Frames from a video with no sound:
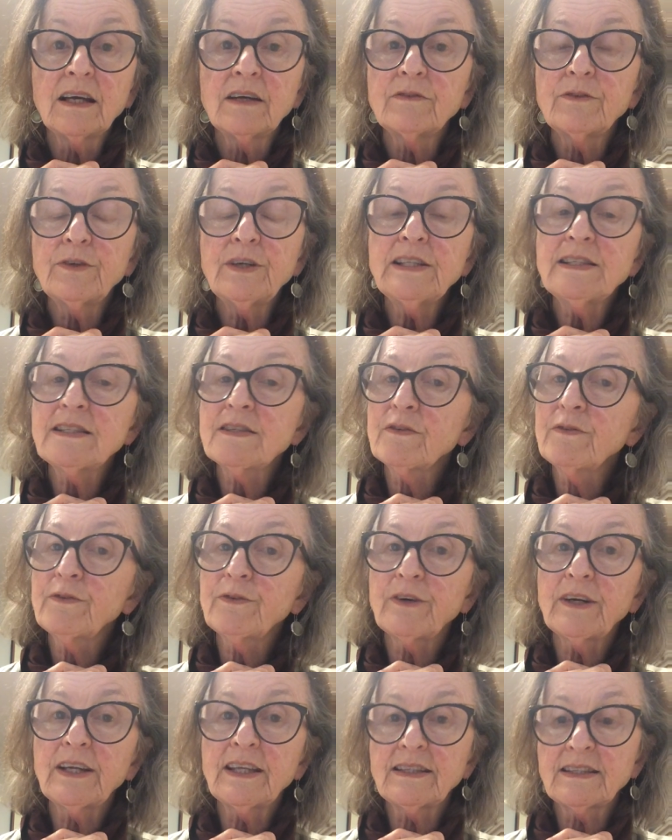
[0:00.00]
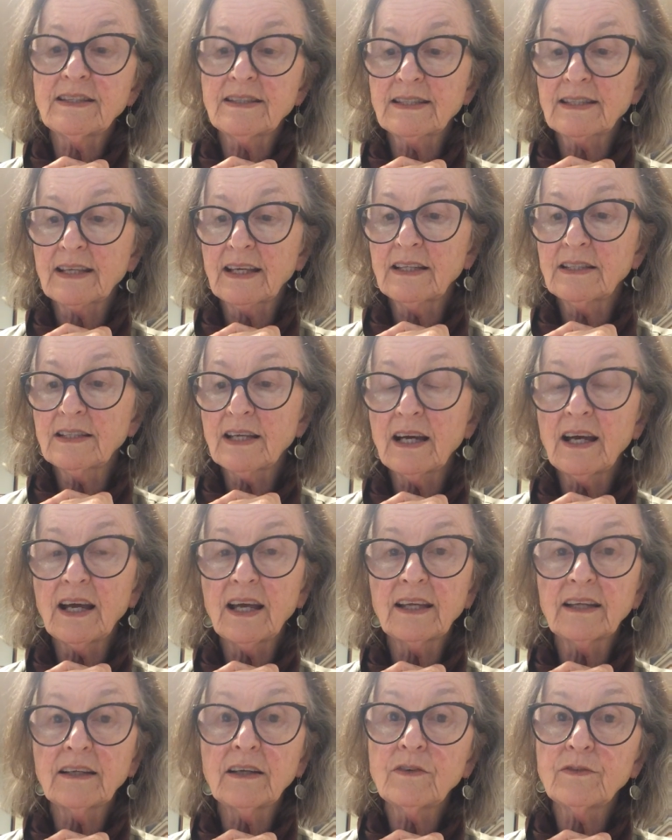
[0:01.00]
Friends of friends are
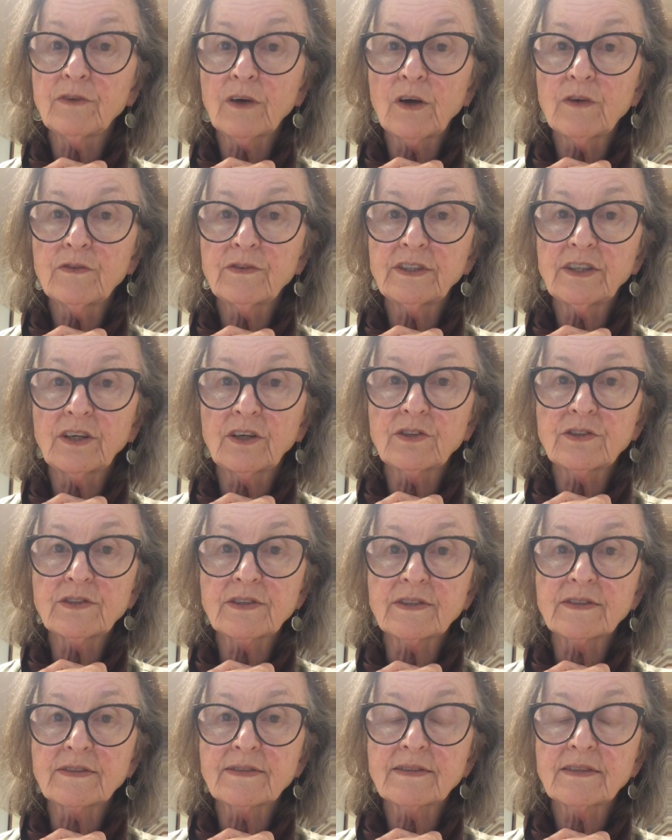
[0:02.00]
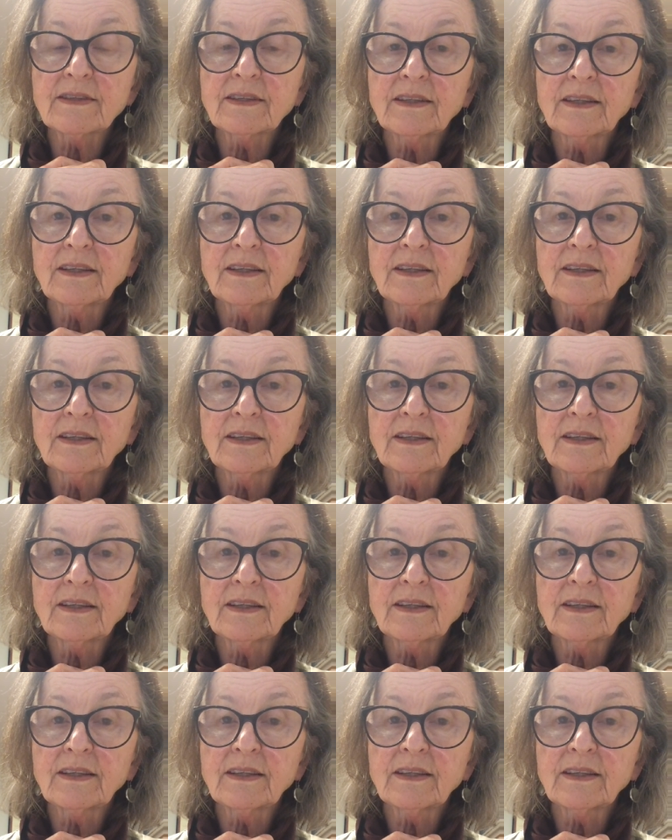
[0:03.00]
dying of overdoses.